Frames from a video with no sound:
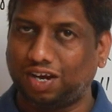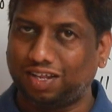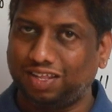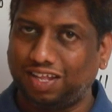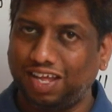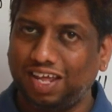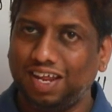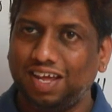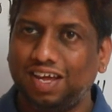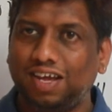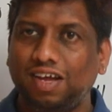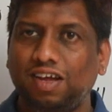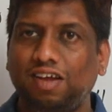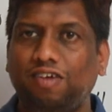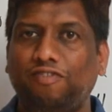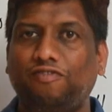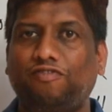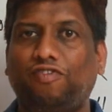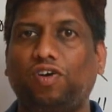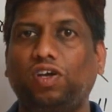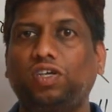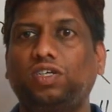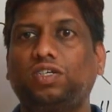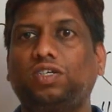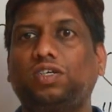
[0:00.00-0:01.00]
are there,
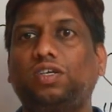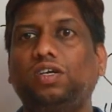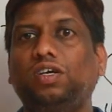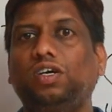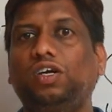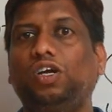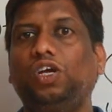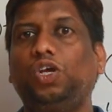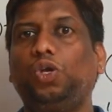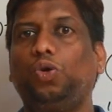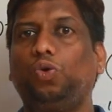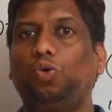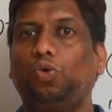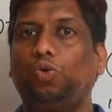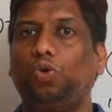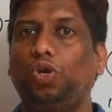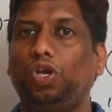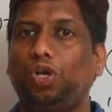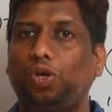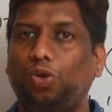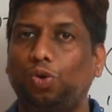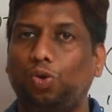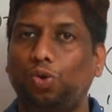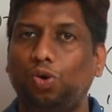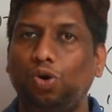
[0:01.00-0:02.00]
first you
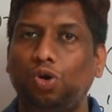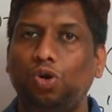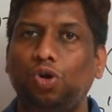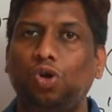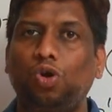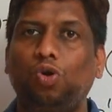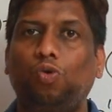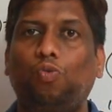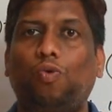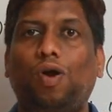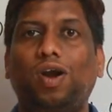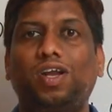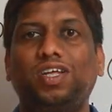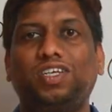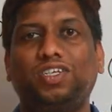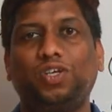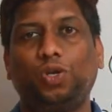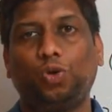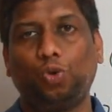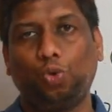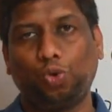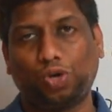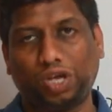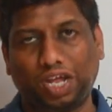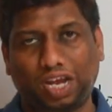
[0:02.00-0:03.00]
need to know what is a
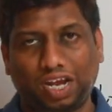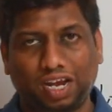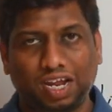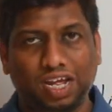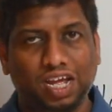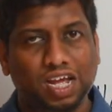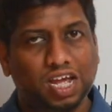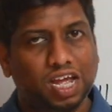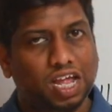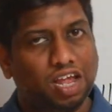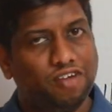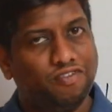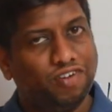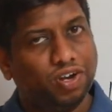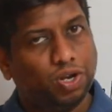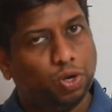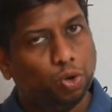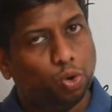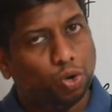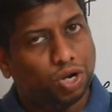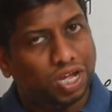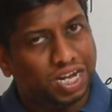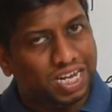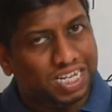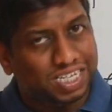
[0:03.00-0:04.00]
token. If a
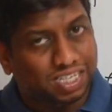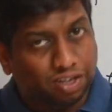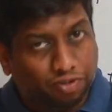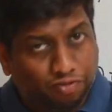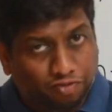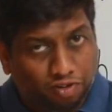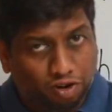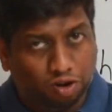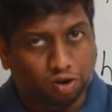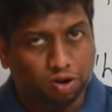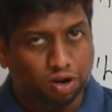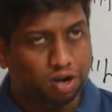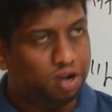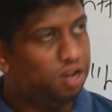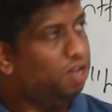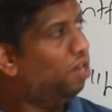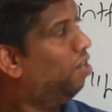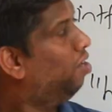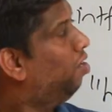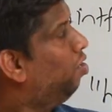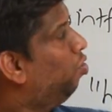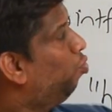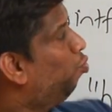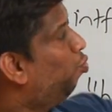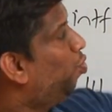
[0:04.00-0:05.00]
token is a word,
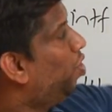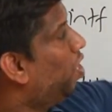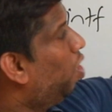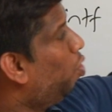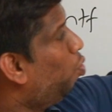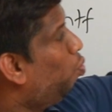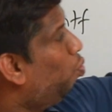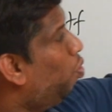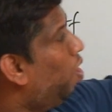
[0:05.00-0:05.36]
we have